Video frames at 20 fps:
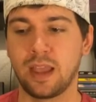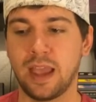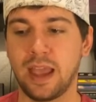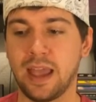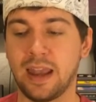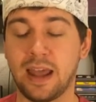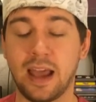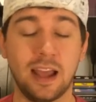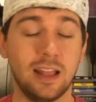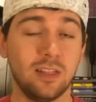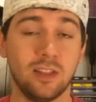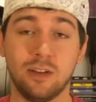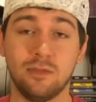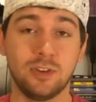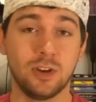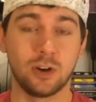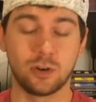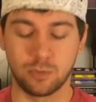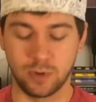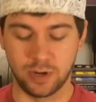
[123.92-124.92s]
I
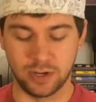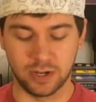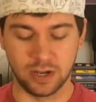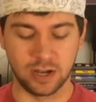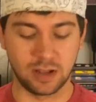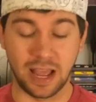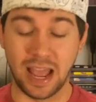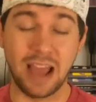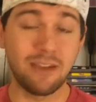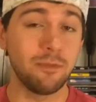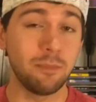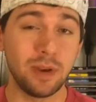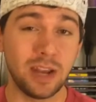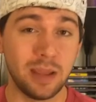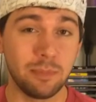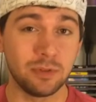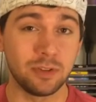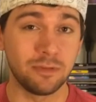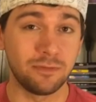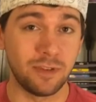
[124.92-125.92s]
love Darkwing Duck. I haven't been
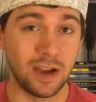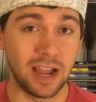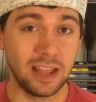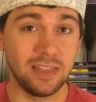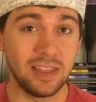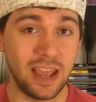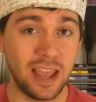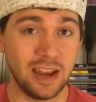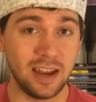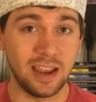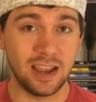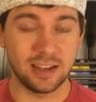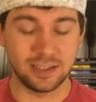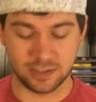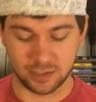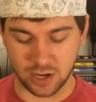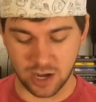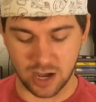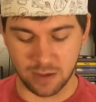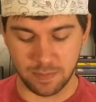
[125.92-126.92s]
able to find the
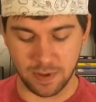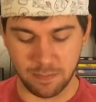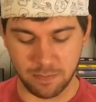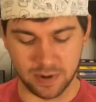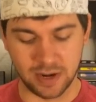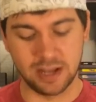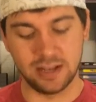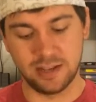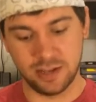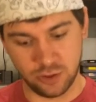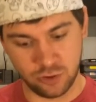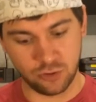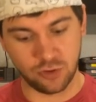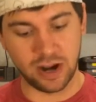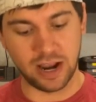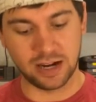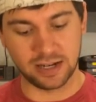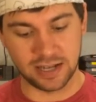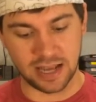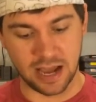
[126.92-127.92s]
NES copy, but I did
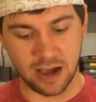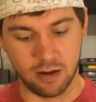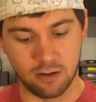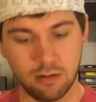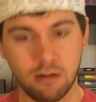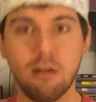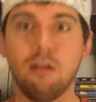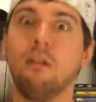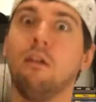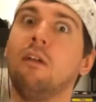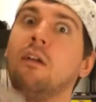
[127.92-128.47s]
track down